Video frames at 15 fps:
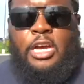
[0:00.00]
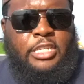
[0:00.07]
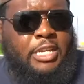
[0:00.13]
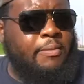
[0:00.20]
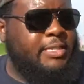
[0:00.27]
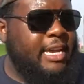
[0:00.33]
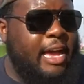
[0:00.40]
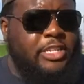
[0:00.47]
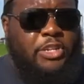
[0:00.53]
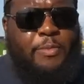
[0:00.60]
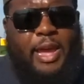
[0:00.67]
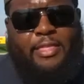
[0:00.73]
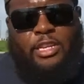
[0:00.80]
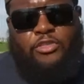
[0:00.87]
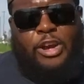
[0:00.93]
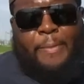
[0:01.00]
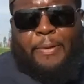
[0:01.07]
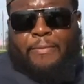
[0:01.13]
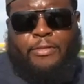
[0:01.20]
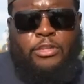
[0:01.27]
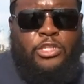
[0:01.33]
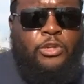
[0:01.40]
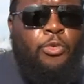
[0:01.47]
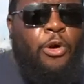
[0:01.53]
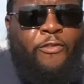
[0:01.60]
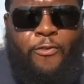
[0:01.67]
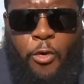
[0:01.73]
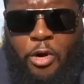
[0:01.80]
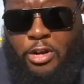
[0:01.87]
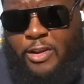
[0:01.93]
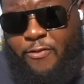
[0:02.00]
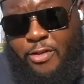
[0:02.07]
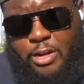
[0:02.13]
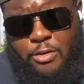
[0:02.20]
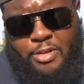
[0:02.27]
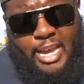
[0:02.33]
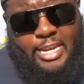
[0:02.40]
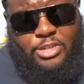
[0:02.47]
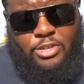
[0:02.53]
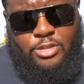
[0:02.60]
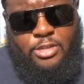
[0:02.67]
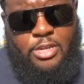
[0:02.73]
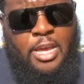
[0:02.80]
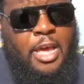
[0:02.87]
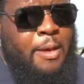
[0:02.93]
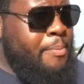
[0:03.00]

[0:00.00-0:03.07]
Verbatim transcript: Sometimes you may have to drop off to 2 or 4 different locations.